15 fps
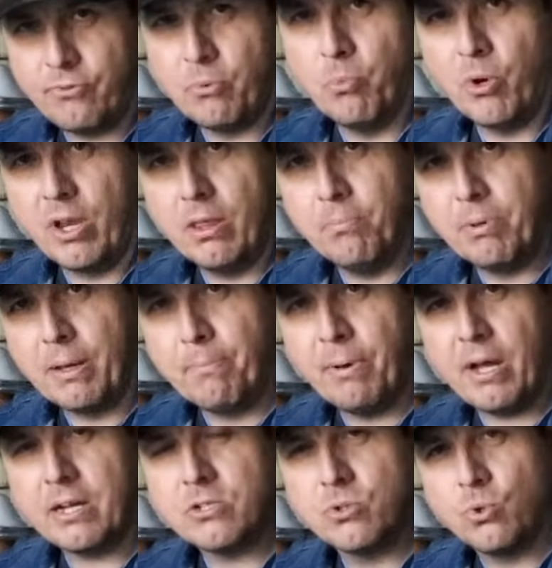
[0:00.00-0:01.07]
or from one of the big
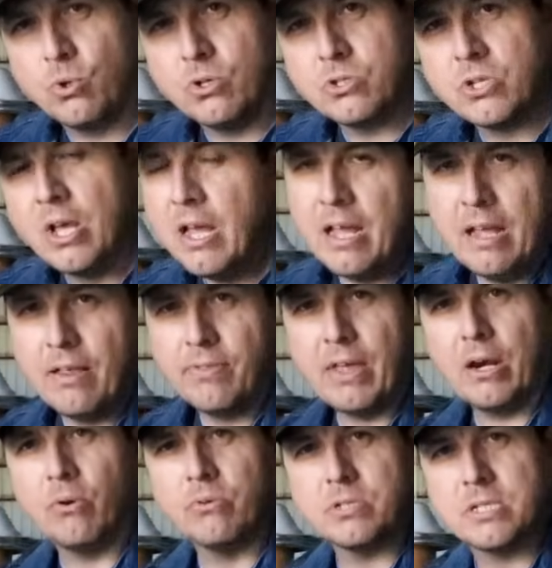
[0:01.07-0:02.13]
box stores,
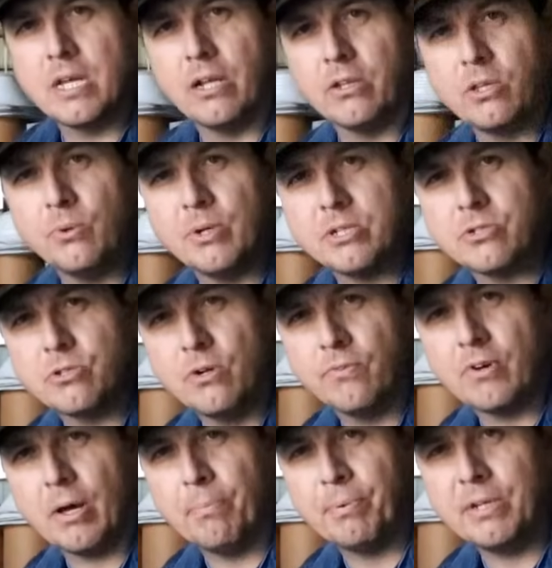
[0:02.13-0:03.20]
they don't sell U.S.
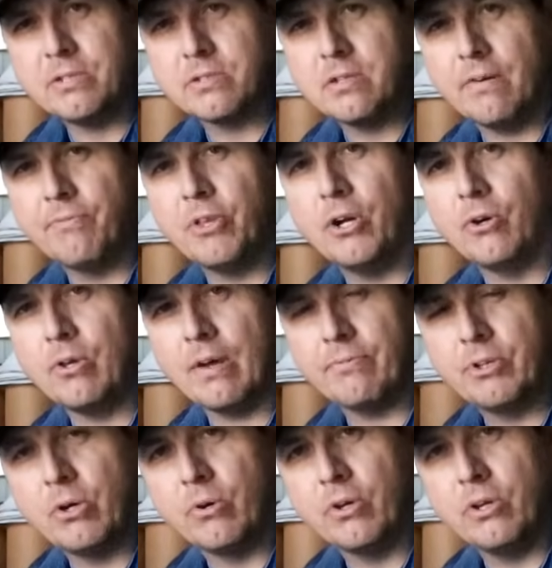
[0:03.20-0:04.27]
Stove Company stuff there. You
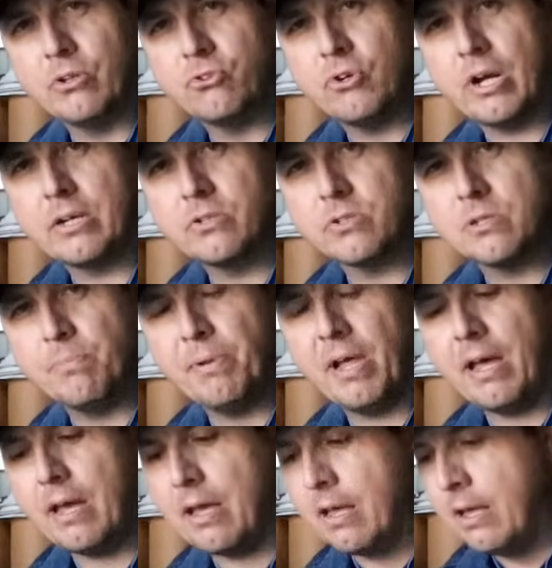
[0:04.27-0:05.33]
have to go to Tractor
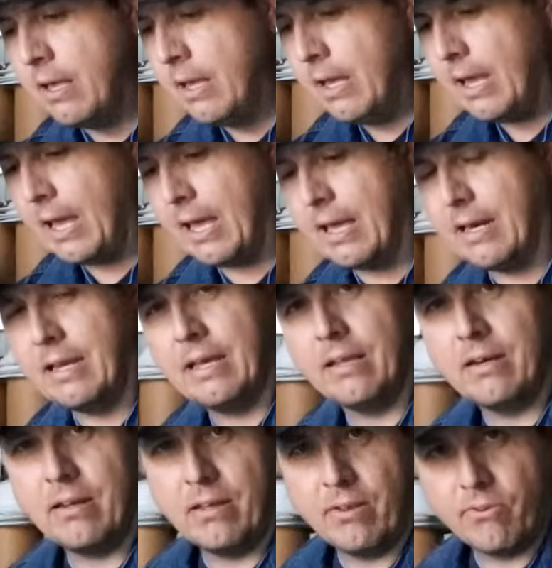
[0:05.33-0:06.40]
Supply, and
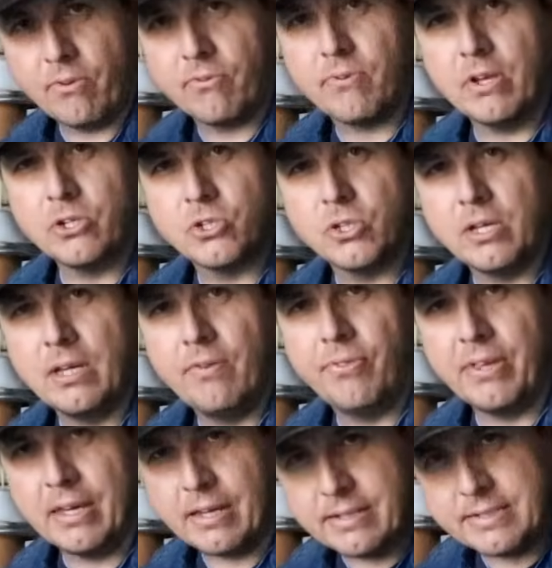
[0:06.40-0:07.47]
it is essentially
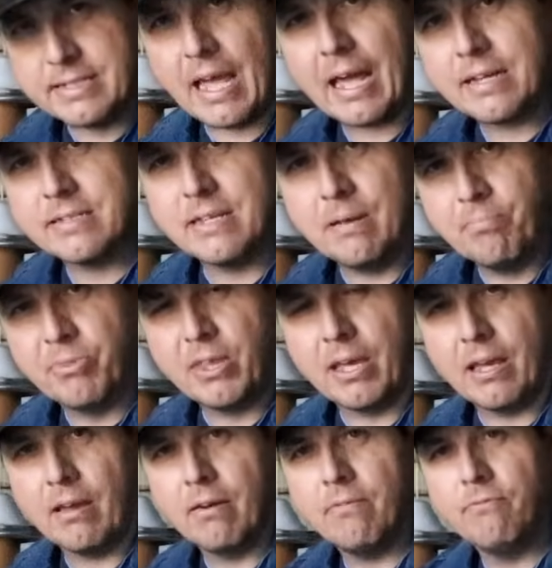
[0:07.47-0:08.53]
the exact same
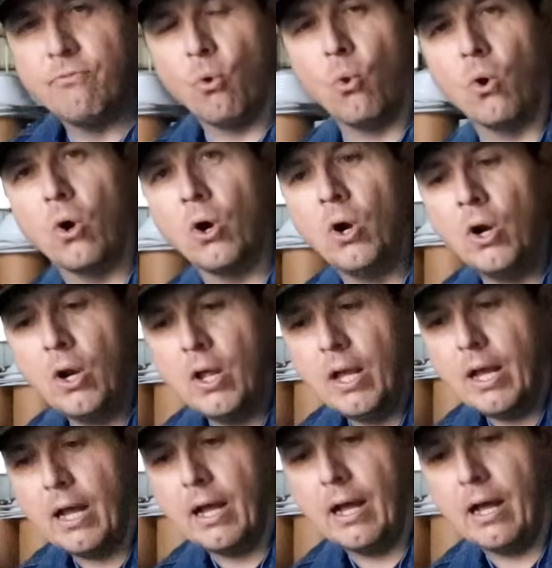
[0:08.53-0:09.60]
thing for
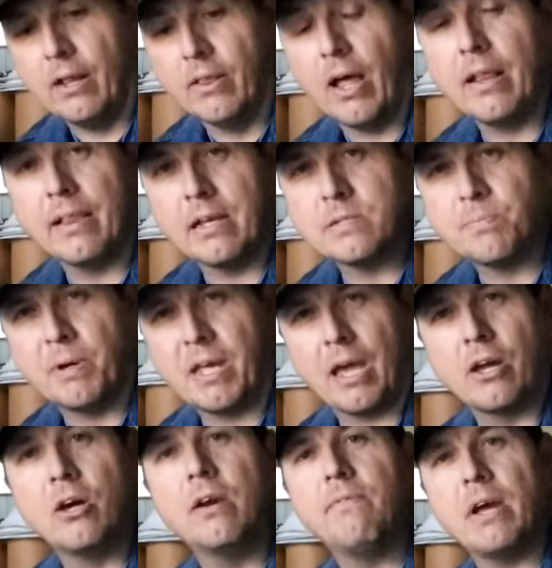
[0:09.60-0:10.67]
a lot less money.
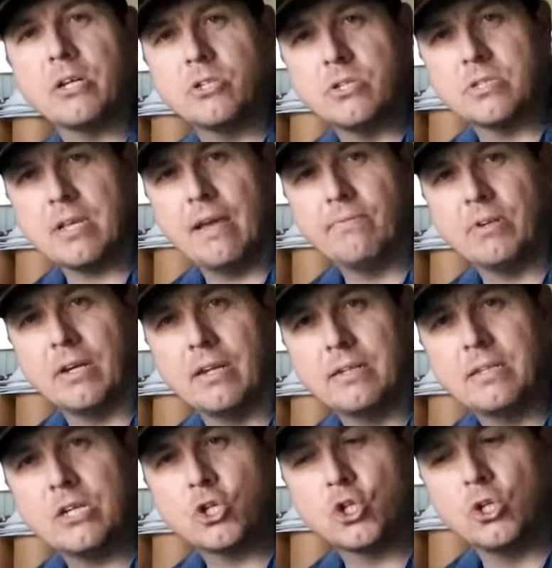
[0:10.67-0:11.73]
I could have actually saved an
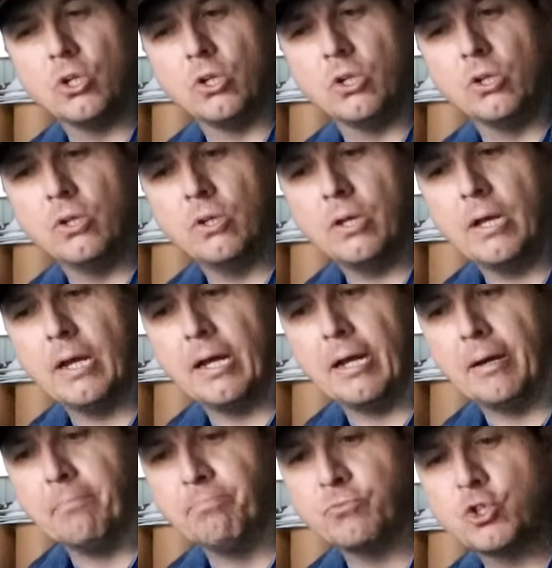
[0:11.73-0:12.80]
additional
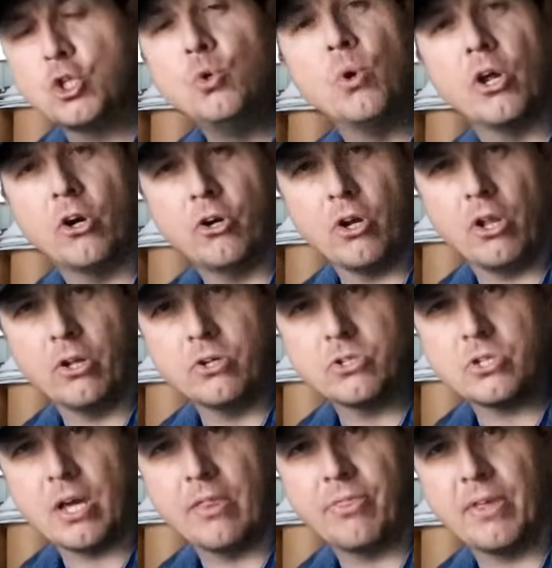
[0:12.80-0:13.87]

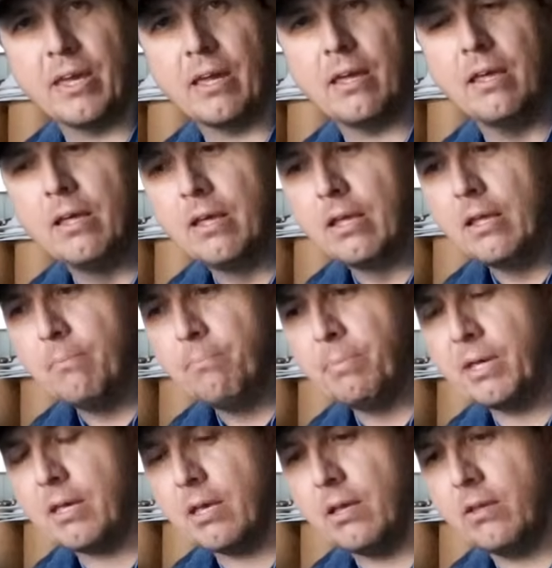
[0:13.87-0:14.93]
$200, I think,
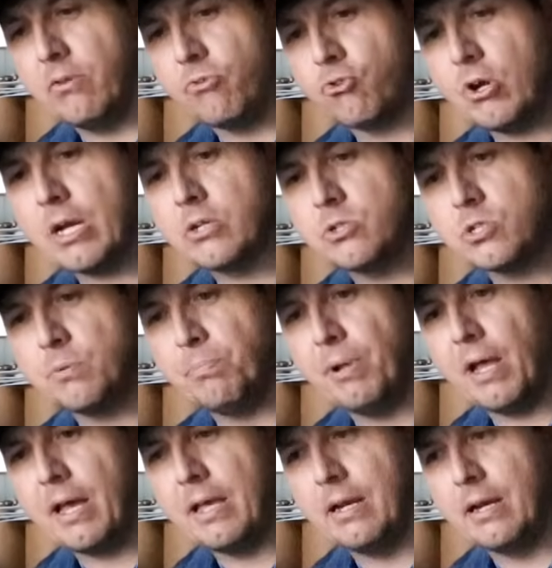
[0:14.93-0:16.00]
because Tractor
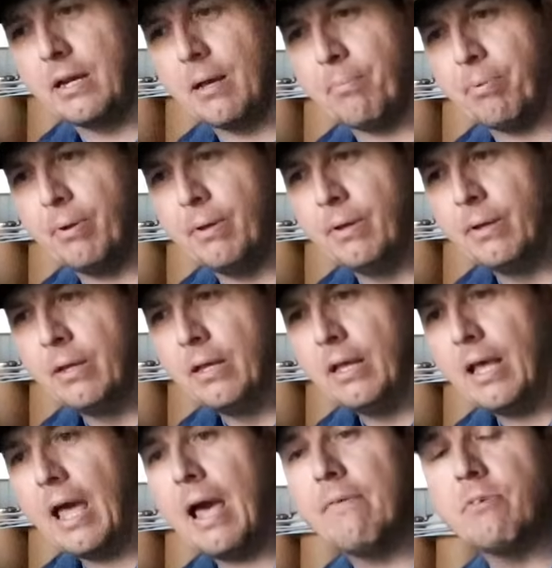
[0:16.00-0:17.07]
Supply ended up
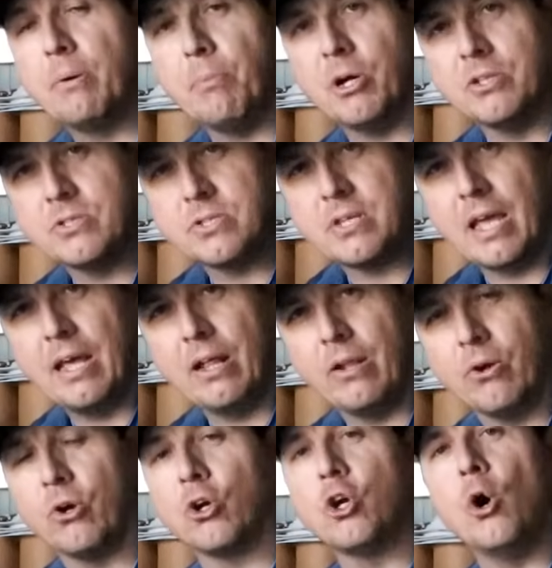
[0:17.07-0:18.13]
having them on sale,
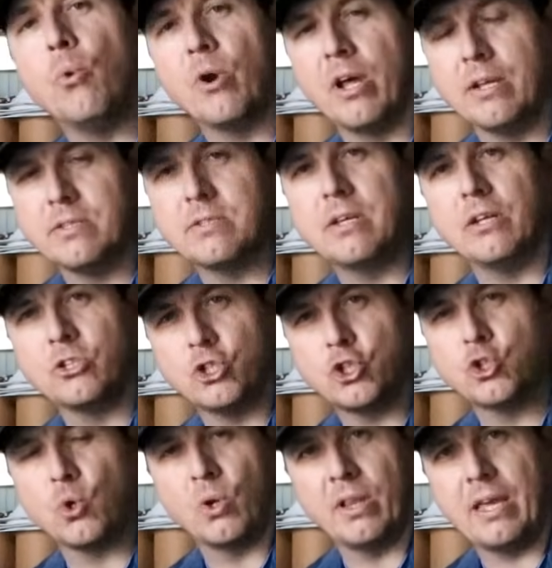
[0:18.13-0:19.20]
or going on sale just
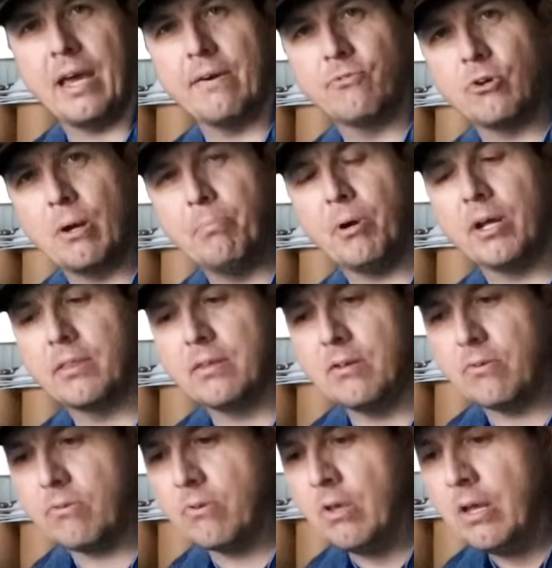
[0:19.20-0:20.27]
shortly after I bought
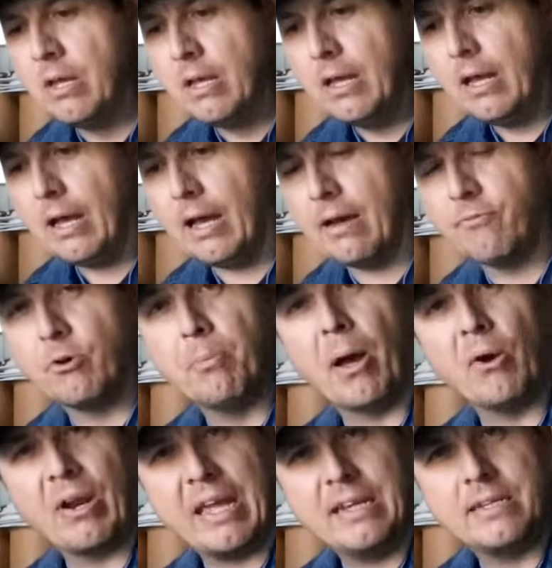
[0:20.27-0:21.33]
this, for
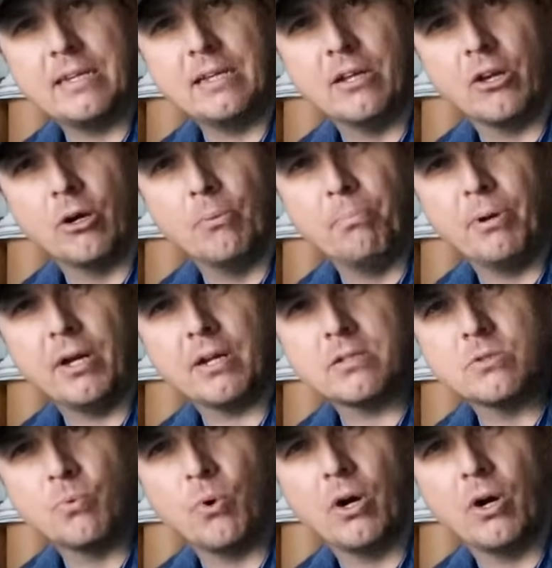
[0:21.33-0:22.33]
about $1,800,